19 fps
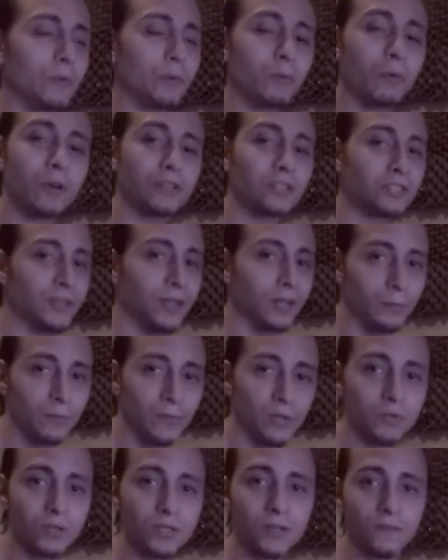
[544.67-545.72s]
we want to share
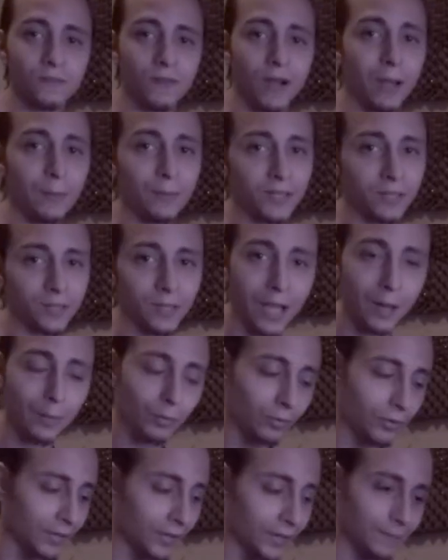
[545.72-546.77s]
music, vibe,
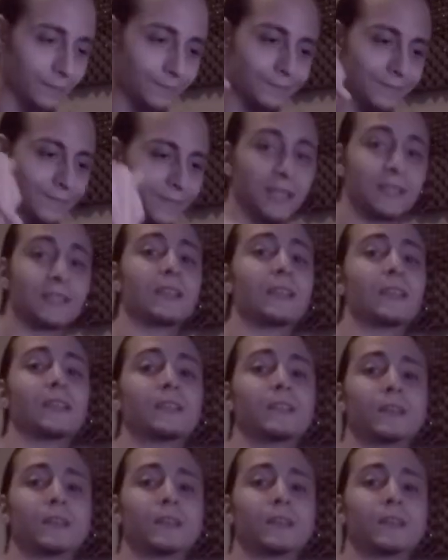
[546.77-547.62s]
collaborate, let's get it